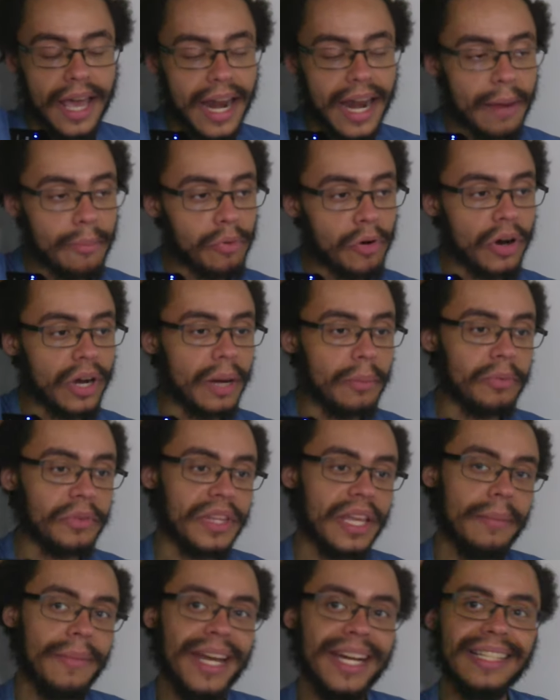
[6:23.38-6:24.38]
And I broke up
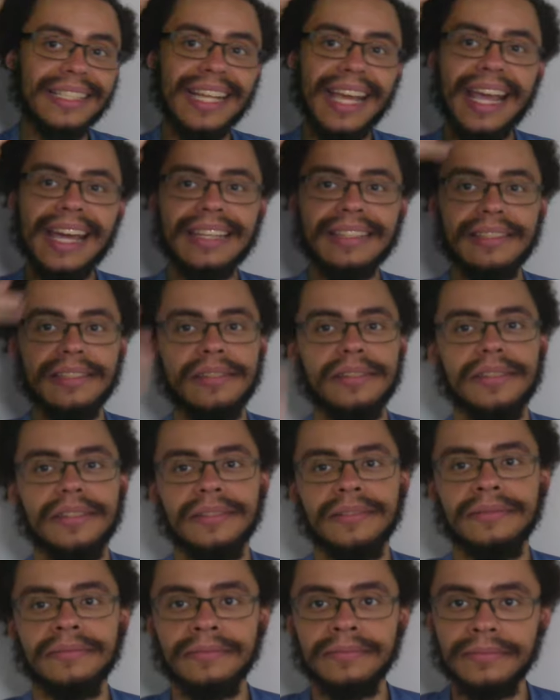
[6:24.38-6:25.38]
with them at a
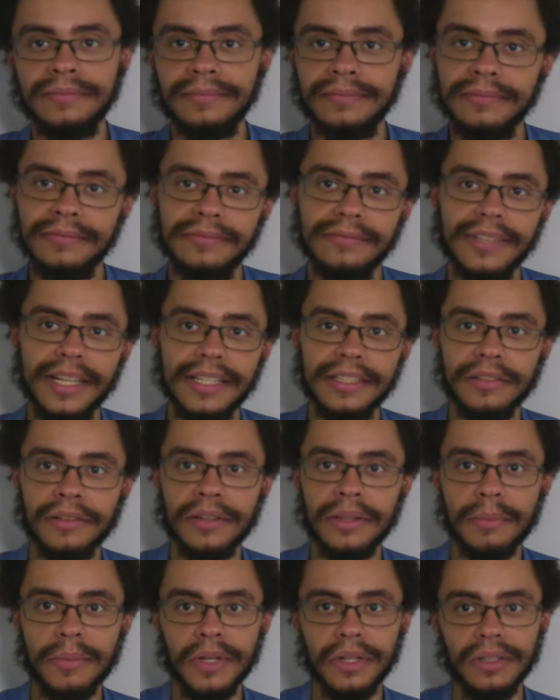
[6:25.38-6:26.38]
dance, right
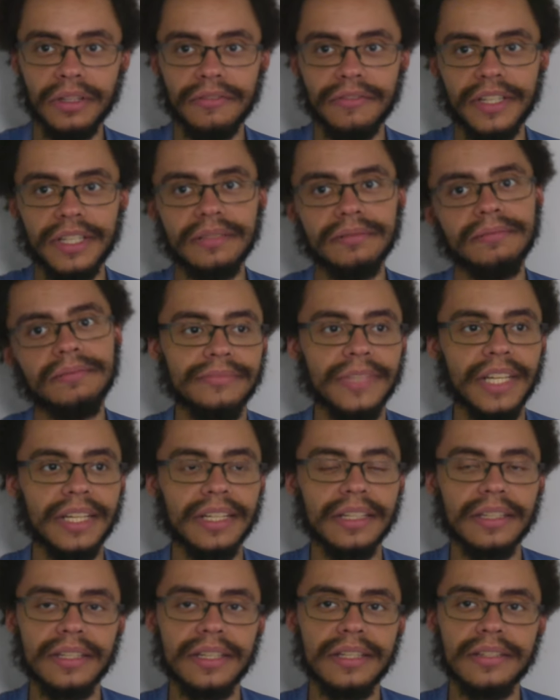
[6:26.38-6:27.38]
during the middle of it,
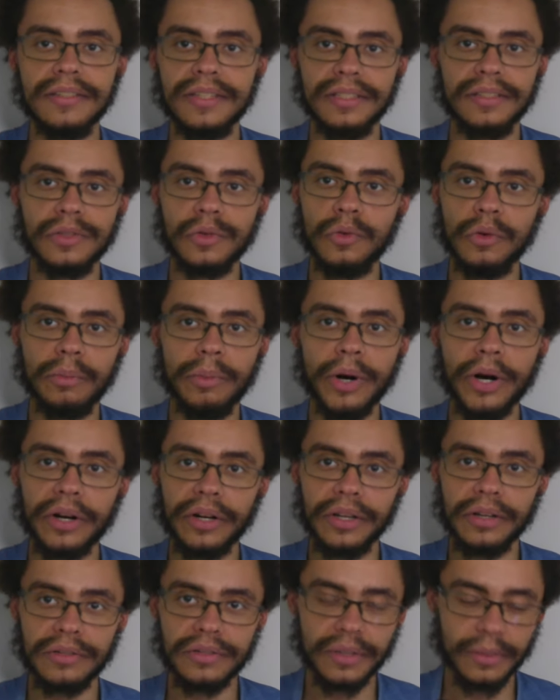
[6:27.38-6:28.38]
like uh, as a school
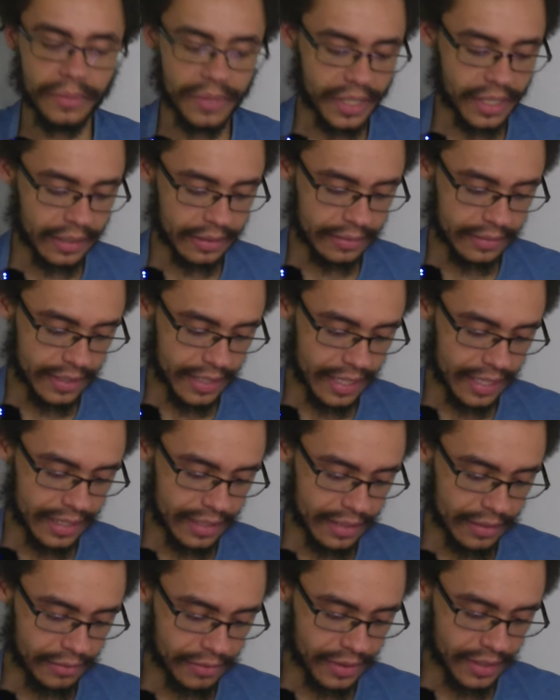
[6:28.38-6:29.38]
party or something. And I
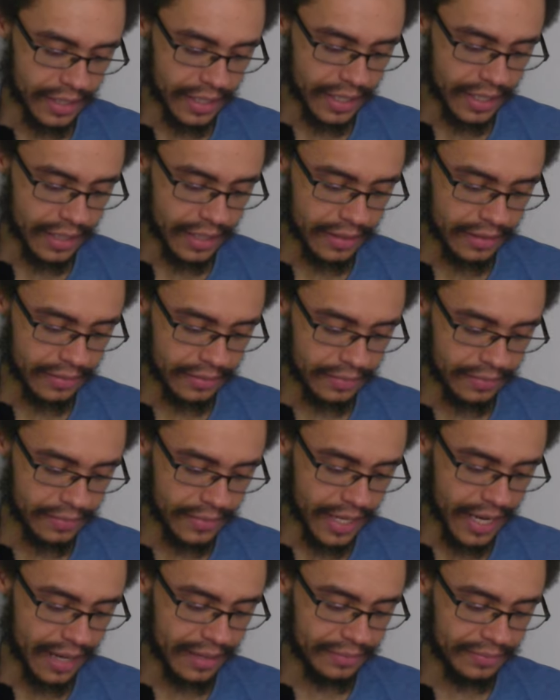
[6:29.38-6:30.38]
didn't really, uh,
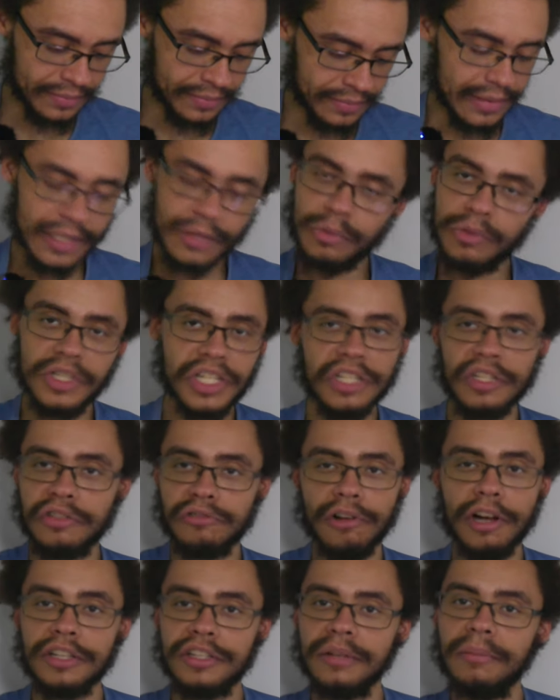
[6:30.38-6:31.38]
yeah. This was just
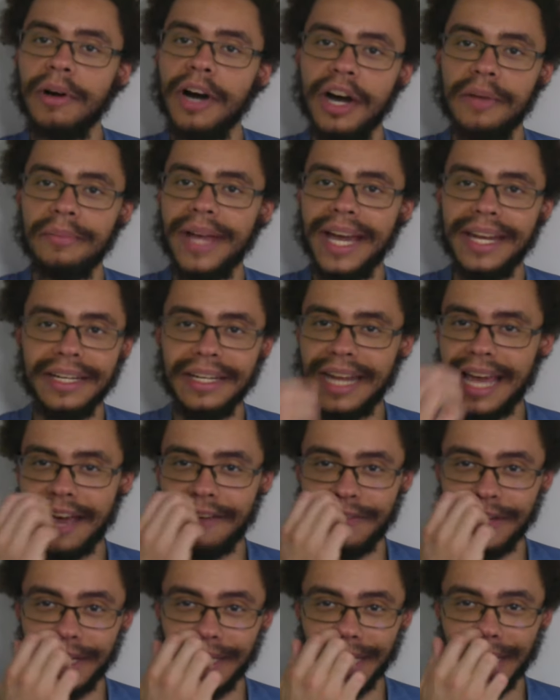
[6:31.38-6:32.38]
thrust upon me. I didn't
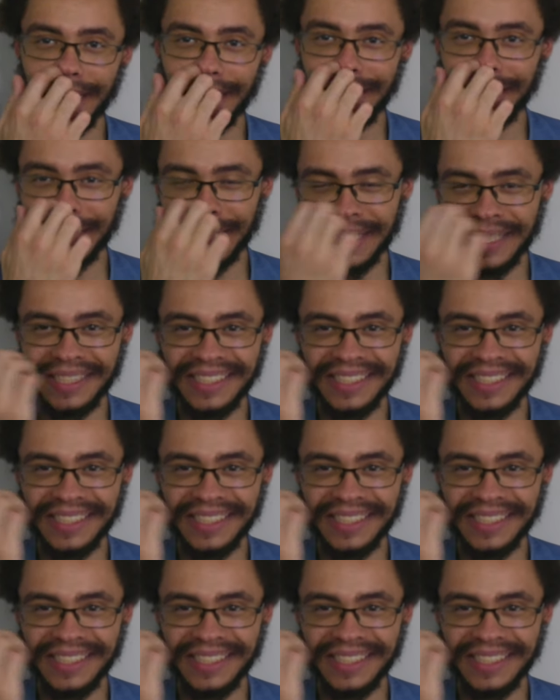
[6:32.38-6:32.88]
have any like,